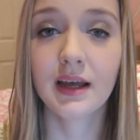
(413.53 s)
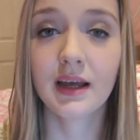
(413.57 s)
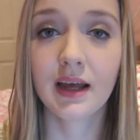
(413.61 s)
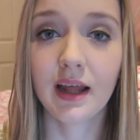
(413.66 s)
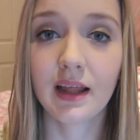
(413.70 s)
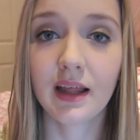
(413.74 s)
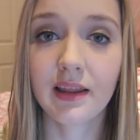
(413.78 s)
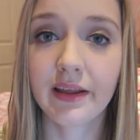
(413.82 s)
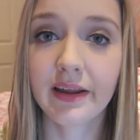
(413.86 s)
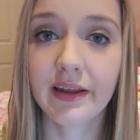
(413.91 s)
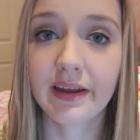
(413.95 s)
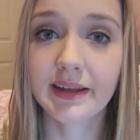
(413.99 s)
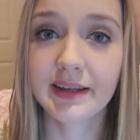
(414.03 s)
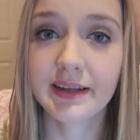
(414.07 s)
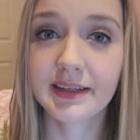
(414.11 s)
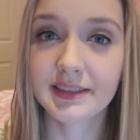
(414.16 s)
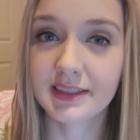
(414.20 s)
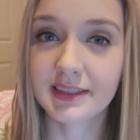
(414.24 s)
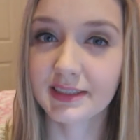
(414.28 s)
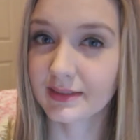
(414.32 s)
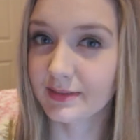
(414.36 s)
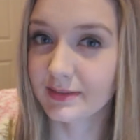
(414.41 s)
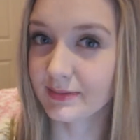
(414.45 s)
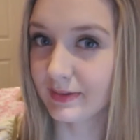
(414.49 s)
and then it
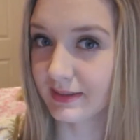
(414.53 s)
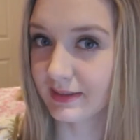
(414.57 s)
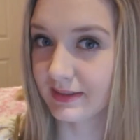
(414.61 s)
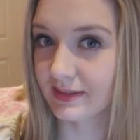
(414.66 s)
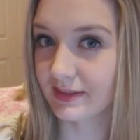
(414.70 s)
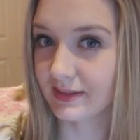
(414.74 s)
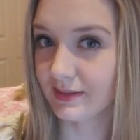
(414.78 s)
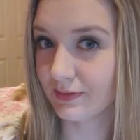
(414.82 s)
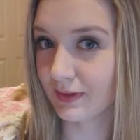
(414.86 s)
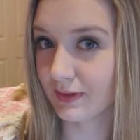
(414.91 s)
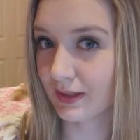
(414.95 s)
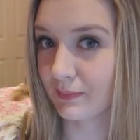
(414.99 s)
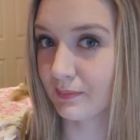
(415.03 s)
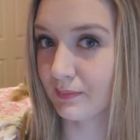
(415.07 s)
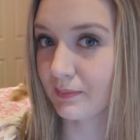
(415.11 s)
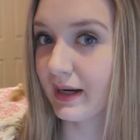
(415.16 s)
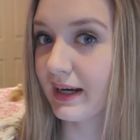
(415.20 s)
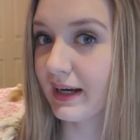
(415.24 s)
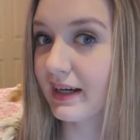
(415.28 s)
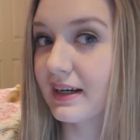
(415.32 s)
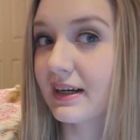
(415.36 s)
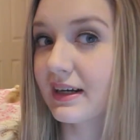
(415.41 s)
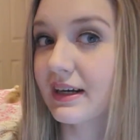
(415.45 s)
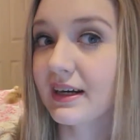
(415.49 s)
just makes you look
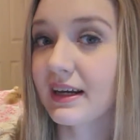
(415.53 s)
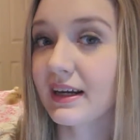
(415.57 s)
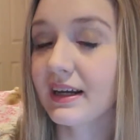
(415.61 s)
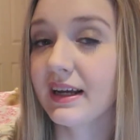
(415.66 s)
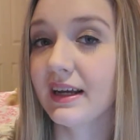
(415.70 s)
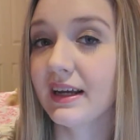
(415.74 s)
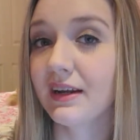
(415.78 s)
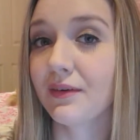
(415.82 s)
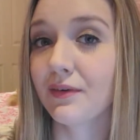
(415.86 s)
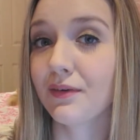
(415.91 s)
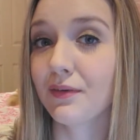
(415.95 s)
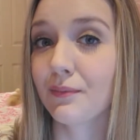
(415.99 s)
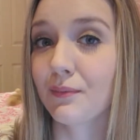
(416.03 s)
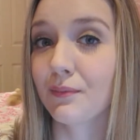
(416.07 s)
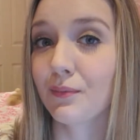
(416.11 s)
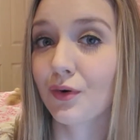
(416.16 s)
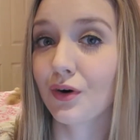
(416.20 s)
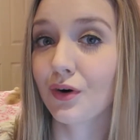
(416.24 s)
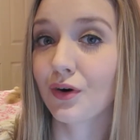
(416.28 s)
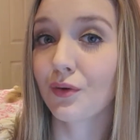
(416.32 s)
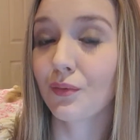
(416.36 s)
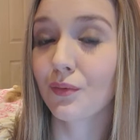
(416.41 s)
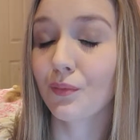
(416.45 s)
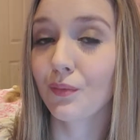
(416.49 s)
brighter and
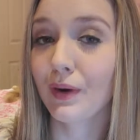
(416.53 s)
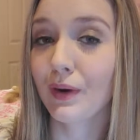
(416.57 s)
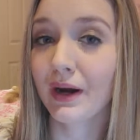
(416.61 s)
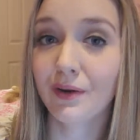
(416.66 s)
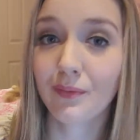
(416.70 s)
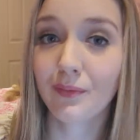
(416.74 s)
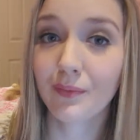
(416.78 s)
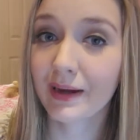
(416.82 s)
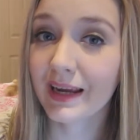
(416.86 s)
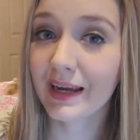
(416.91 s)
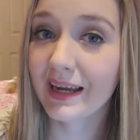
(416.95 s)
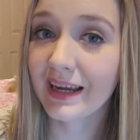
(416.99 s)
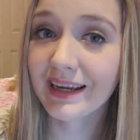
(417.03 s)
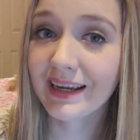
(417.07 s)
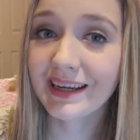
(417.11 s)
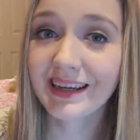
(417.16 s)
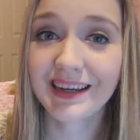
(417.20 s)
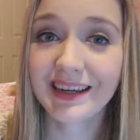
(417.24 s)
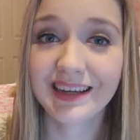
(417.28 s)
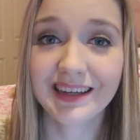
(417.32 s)
more wide awake